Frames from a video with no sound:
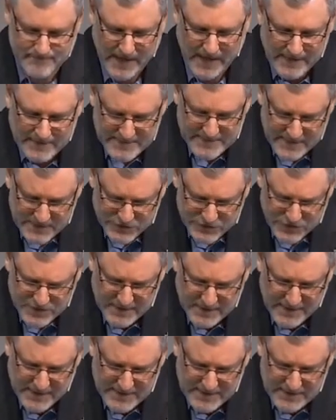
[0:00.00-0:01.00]
And it's
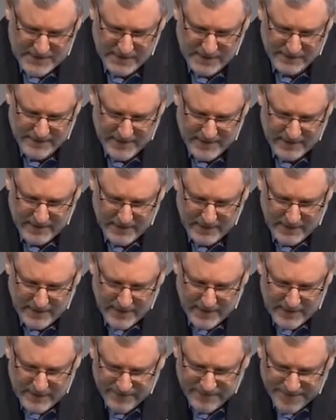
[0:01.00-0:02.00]
interesting, isn't it, that
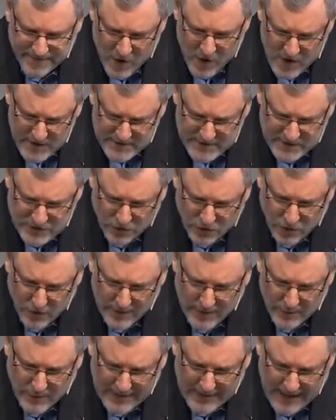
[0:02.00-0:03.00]
in the first
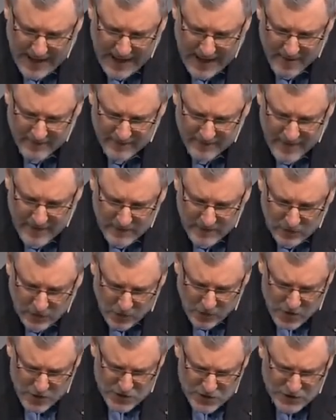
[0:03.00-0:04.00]
story we have an
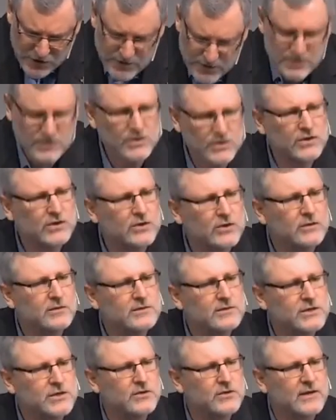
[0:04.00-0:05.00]
allusion to
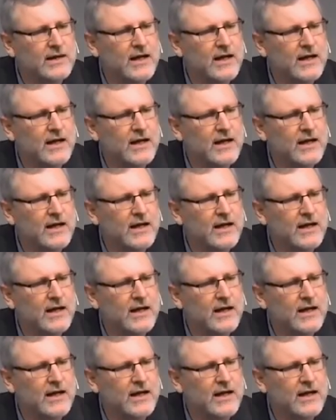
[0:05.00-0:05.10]
two